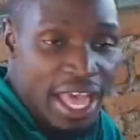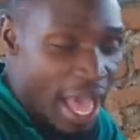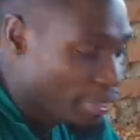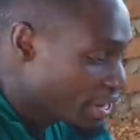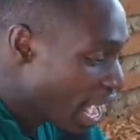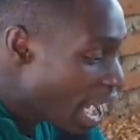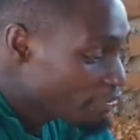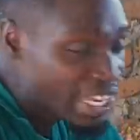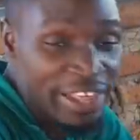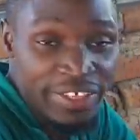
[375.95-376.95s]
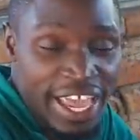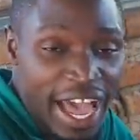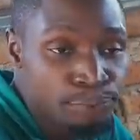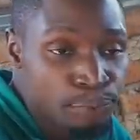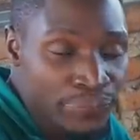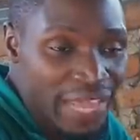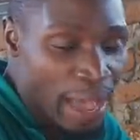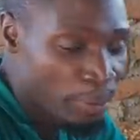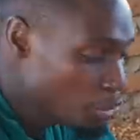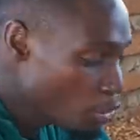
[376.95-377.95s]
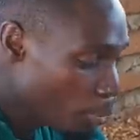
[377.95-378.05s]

and then after there, I'm going to